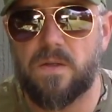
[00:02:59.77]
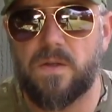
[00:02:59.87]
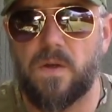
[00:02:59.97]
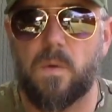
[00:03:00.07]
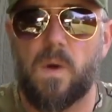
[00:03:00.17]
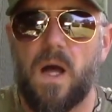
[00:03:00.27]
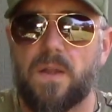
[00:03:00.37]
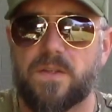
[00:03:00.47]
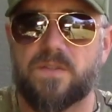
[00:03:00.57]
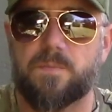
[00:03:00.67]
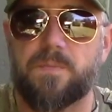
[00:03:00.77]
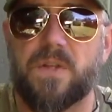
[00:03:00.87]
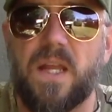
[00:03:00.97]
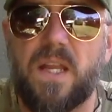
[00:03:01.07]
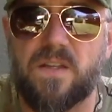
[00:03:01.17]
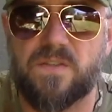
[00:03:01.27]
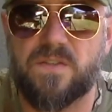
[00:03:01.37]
You know, while the plane is